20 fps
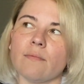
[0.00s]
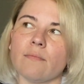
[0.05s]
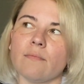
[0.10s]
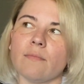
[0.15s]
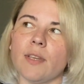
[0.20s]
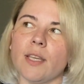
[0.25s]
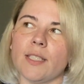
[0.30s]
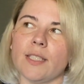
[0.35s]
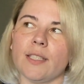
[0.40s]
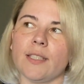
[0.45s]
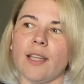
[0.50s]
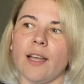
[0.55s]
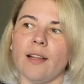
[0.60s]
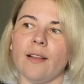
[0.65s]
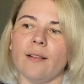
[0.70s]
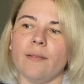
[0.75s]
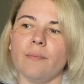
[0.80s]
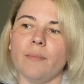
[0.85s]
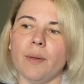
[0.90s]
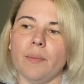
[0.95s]
As I
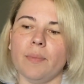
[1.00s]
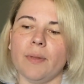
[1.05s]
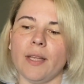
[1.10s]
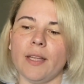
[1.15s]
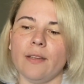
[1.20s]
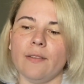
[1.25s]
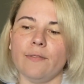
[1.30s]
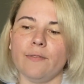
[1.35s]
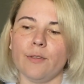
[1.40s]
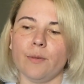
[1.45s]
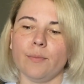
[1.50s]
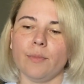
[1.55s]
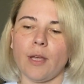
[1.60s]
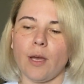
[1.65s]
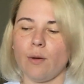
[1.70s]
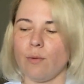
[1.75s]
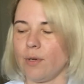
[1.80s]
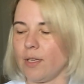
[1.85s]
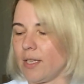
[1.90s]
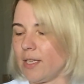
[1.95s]
tell, my plan from
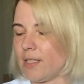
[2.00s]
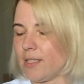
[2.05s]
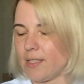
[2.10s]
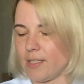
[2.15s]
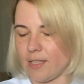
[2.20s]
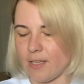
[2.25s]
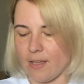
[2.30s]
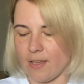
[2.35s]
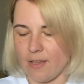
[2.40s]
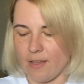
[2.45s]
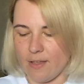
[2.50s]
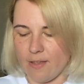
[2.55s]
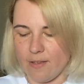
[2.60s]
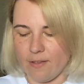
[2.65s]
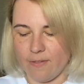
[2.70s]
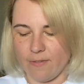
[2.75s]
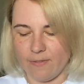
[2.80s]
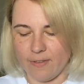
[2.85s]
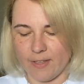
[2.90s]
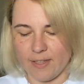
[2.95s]
now is
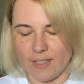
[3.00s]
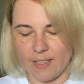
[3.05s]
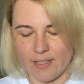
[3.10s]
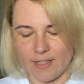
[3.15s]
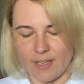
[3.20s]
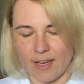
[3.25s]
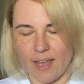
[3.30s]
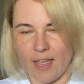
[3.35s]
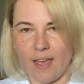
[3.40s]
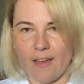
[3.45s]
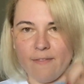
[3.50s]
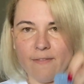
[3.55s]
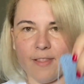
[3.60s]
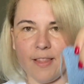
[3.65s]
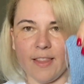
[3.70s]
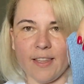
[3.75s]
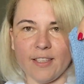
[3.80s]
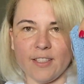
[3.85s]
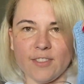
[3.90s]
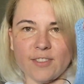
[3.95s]
finished. I have
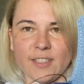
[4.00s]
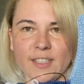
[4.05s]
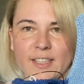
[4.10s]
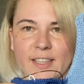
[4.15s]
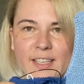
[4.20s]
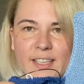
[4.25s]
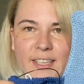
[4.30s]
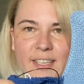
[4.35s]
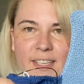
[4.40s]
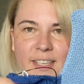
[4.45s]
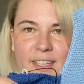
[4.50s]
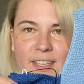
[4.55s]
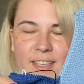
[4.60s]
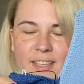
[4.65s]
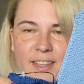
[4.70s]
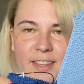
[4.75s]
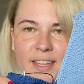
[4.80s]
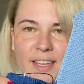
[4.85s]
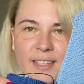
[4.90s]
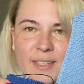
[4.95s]
literally
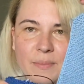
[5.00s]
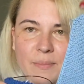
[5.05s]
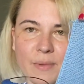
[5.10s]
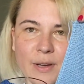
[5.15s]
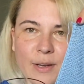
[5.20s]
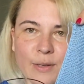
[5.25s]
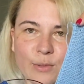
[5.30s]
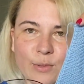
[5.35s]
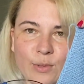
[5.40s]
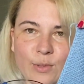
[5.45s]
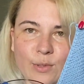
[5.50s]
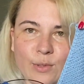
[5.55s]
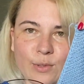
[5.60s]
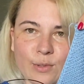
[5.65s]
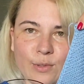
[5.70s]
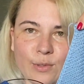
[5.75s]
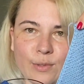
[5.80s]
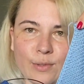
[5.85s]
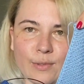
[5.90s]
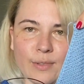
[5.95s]
that amount to
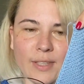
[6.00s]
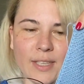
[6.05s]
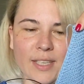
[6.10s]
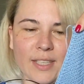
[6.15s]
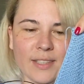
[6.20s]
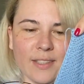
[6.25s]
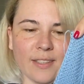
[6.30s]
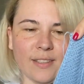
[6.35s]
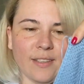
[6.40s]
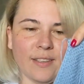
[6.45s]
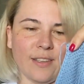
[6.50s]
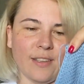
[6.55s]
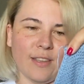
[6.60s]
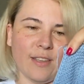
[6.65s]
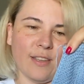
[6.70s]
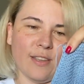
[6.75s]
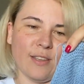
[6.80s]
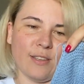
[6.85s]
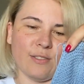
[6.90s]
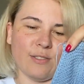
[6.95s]
knit,
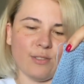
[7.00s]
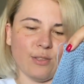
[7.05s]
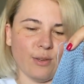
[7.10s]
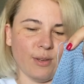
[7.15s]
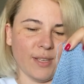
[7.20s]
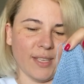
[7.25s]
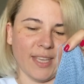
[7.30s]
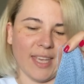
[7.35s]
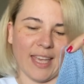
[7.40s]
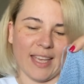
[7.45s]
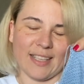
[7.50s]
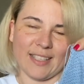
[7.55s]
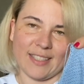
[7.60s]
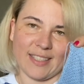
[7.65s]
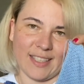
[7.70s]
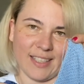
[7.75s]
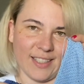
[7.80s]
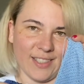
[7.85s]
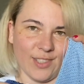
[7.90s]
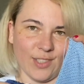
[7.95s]
so I guess,
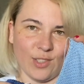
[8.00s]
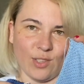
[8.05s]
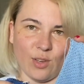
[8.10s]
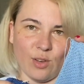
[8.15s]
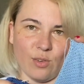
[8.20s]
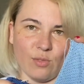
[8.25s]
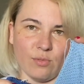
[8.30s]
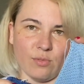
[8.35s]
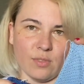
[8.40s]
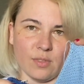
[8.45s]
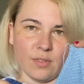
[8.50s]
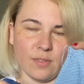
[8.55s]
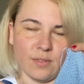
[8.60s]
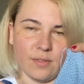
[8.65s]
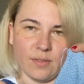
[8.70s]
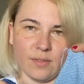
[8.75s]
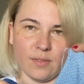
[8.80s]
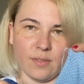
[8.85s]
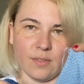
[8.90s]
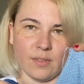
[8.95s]
I don't know,
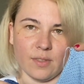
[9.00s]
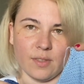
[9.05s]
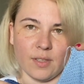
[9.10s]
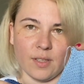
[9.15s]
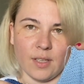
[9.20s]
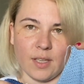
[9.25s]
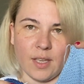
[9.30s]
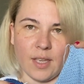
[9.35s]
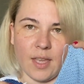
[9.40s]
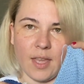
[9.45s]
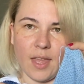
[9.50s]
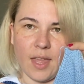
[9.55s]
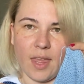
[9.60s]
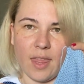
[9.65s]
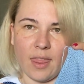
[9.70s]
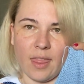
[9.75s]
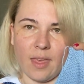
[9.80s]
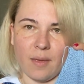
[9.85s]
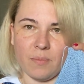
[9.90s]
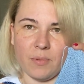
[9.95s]

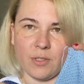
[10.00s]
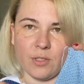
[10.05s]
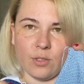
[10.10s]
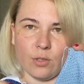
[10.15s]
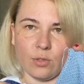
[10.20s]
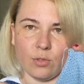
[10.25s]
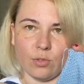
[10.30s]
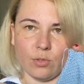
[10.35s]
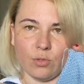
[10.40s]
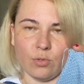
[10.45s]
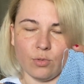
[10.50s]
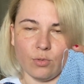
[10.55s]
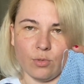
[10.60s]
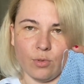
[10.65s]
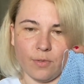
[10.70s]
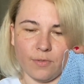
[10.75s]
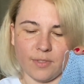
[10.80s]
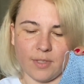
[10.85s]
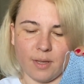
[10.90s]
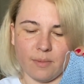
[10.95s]
an episode or two
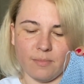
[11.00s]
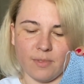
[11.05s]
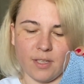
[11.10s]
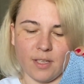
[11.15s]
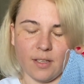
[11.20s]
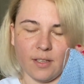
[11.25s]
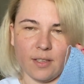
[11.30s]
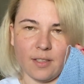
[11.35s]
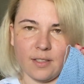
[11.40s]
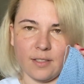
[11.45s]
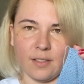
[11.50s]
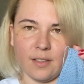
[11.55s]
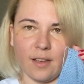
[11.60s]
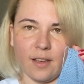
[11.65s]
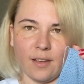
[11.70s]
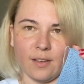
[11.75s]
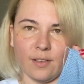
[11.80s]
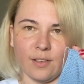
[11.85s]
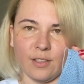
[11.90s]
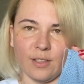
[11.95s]
of something is
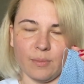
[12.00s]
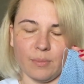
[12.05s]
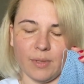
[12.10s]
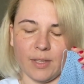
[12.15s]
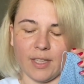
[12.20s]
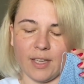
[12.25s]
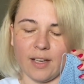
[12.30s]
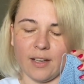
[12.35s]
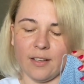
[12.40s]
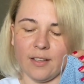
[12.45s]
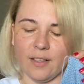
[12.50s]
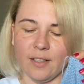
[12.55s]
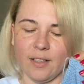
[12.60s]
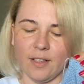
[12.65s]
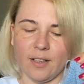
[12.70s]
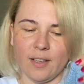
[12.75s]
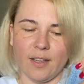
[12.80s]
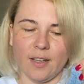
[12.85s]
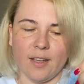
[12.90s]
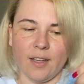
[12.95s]
gonna be there,
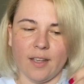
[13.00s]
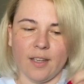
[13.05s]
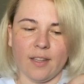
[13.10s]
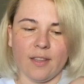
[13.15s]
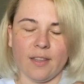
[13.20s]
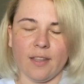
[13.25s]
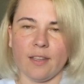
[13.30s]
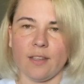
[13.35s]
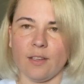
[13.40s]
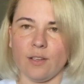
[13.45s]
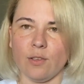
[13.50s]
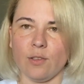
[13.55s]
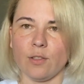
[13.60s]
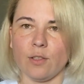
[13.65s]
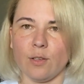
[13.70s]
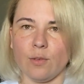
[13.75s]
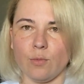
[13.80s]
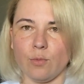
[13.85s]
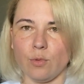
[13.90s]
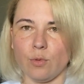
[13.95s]
and then I'm
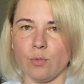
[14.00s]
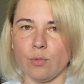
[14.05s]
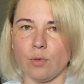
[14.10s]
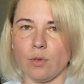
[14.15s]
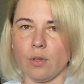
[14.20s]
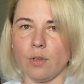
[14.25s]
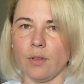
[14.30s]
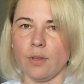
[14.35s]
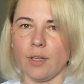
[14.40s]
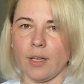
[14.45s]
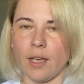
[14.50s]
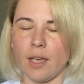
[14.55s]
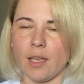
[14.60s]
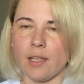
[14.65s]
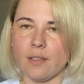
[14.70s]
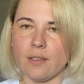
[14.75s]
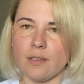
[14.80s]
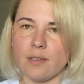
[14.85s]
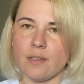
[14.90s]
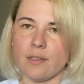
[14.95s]
gonna wove all the
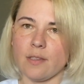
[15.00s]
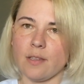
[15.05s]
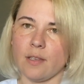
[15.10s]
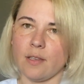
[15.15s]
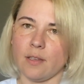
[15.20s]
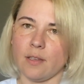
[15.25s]
ends,